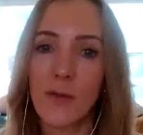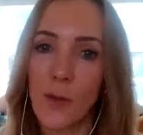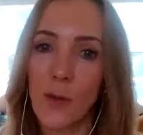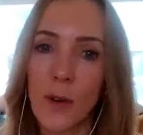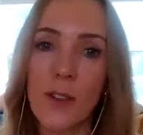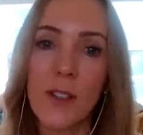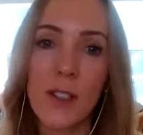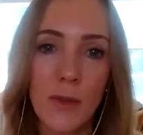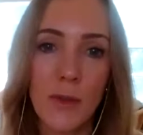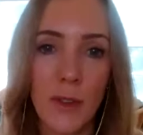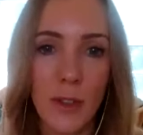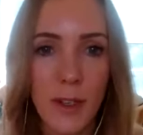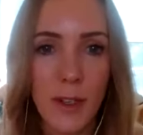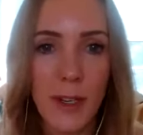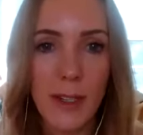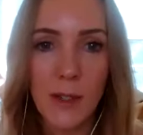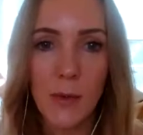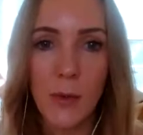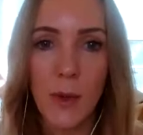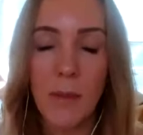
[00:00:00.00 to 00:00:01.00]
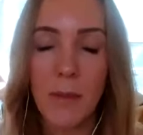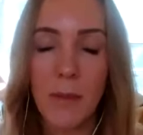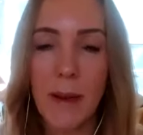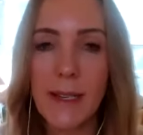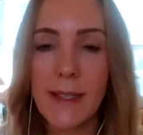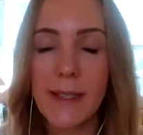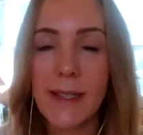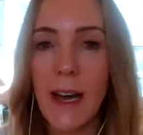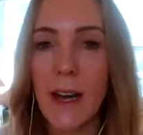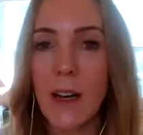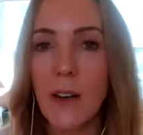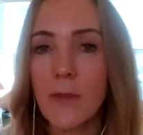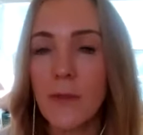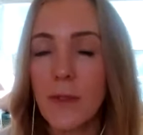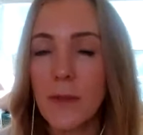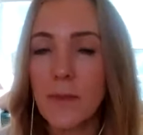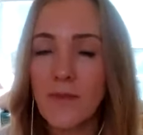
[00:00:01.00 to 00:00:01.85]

forcefulness with myself.